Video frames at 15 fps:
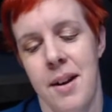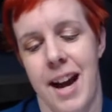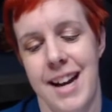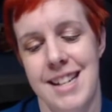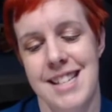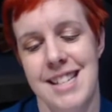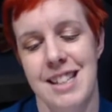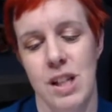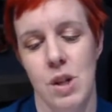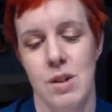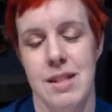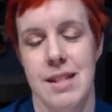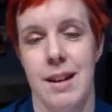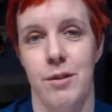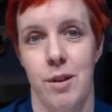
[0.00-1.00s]
I still
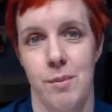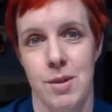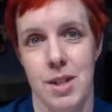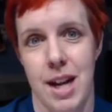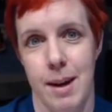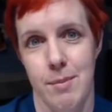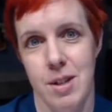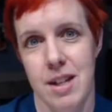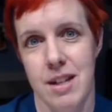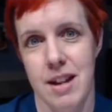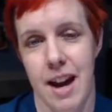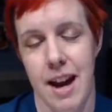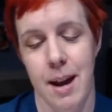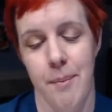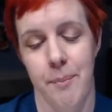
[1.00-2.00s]
use it from time to
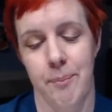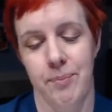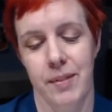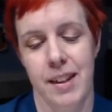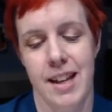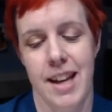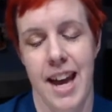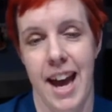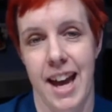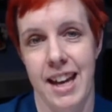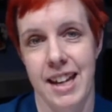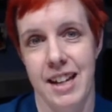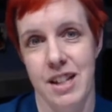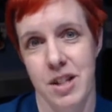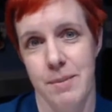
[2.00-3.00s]
time, and
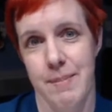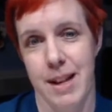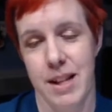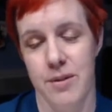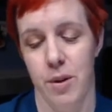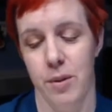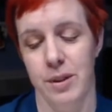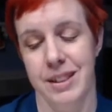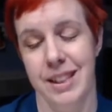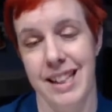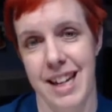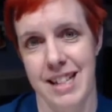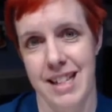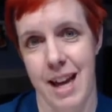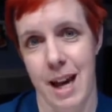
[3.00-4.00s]
it just makes for really
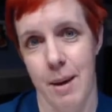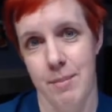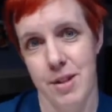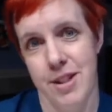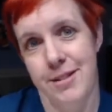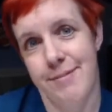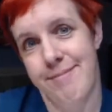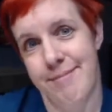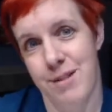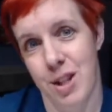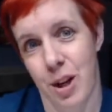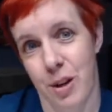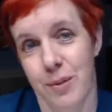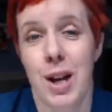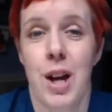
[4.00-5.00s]
nice hems.
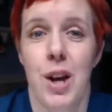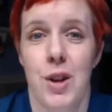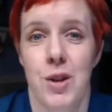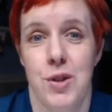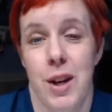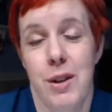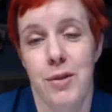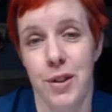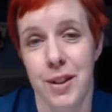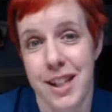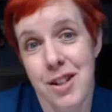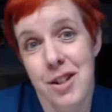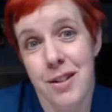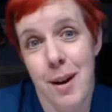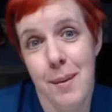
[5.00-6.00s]
So sorry for the
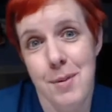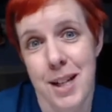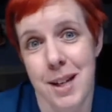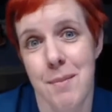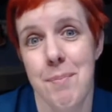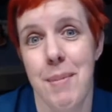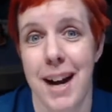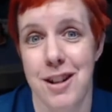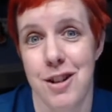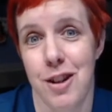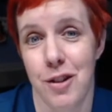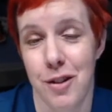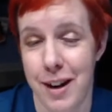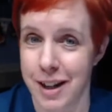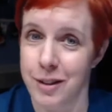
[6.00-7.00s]
interruption, back to
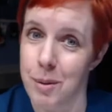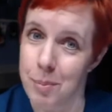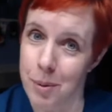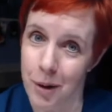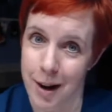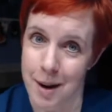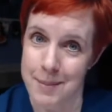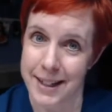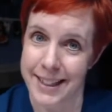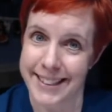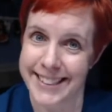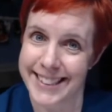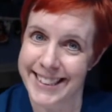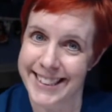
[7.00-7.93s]
your regular programming.